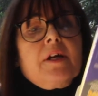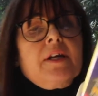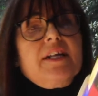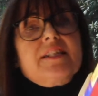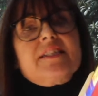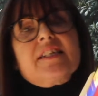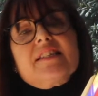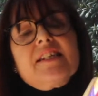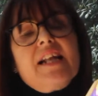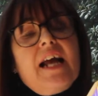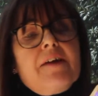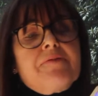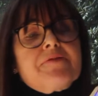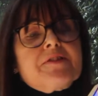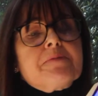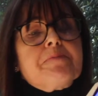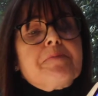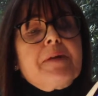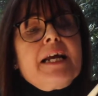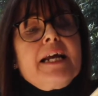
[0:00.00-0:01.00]
It doesn't have
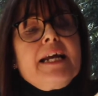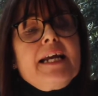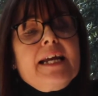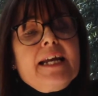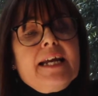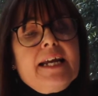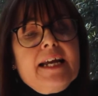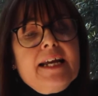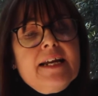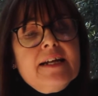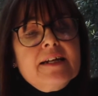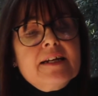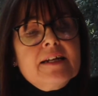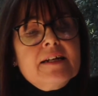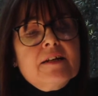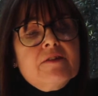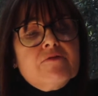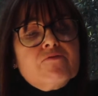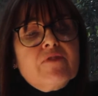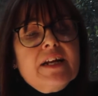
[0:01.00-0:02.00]
to be
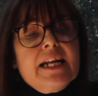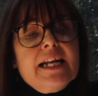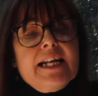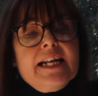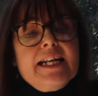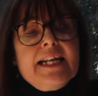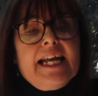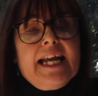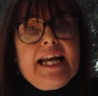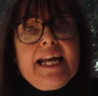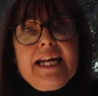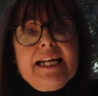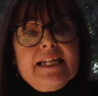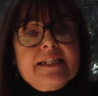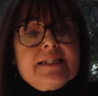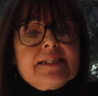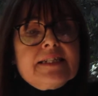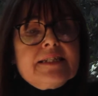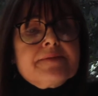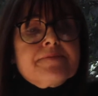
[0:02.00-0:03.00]
really
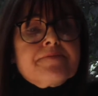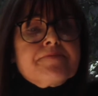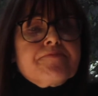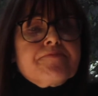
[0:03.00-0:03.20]
neat.